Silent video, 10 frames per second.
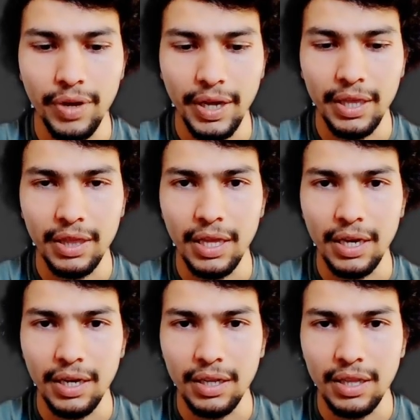and
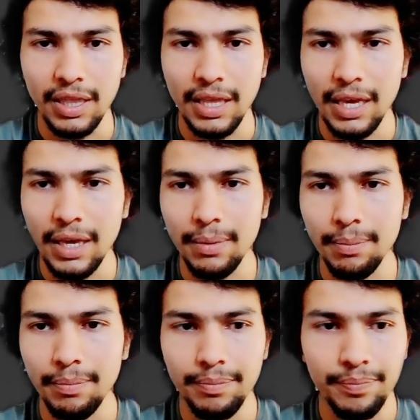then
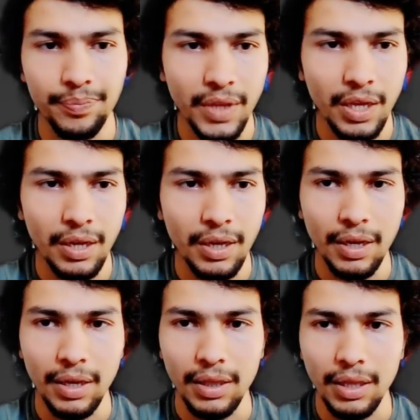same,
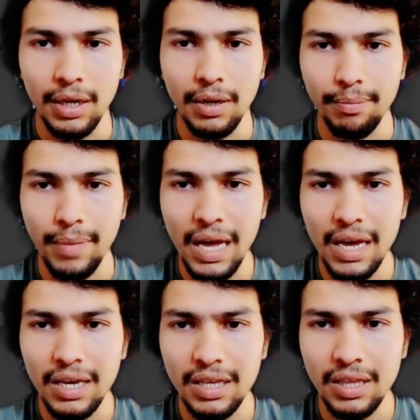and then
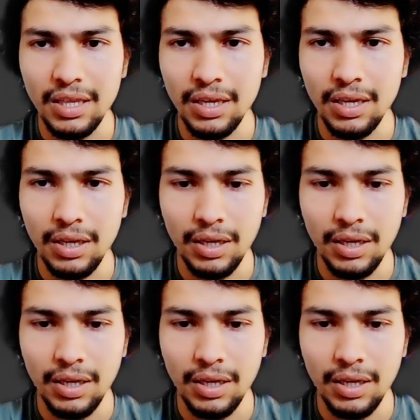mask,